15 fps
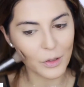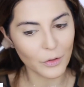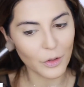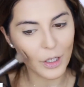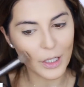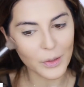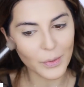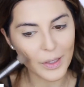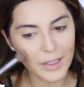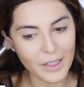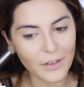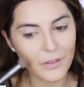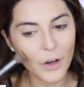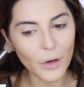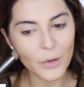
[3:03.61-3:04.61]
So if you guys want to
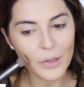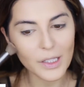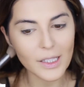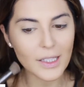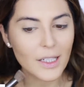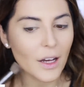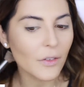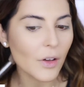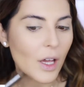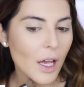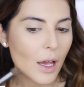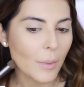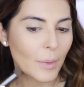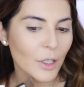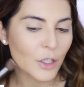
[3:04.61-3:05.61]
see photos and stuff,
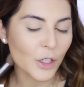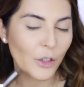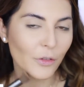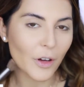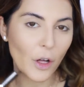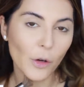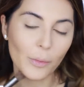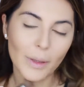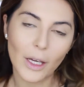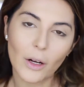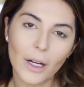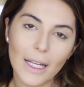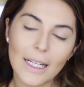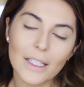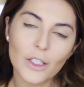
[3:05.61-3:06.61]
make sure you're following me
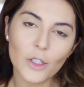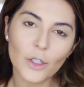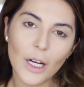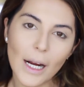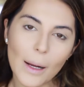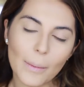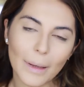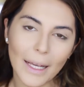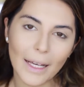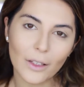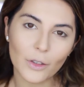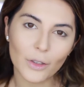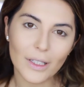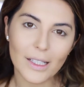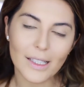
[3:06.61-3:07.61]
on Instagram. My
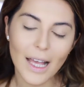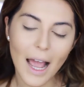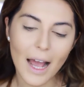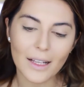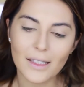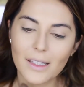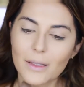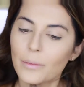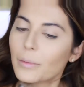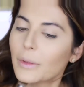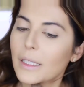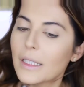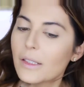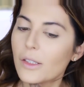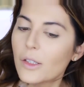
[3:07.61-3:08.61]
handle is
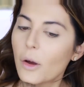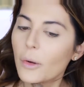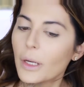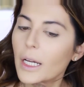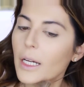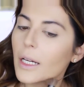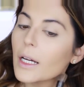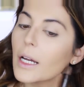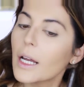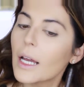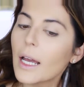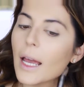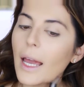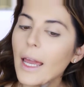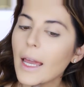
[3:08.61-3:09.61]
@simplysona,
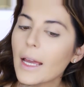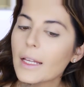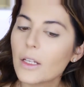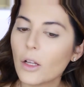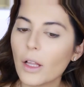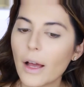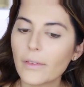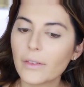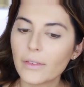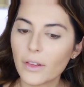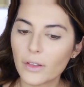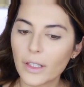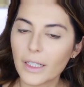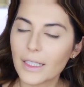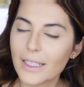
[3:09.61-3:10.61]
and I'll have
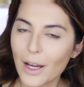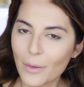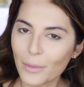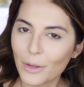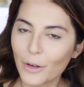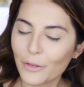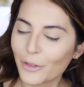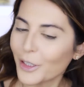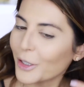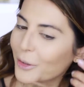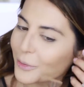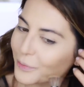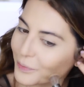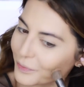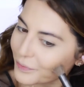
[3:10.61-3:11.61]
the link down below for
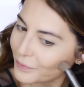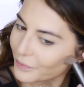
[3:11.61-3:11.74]
you.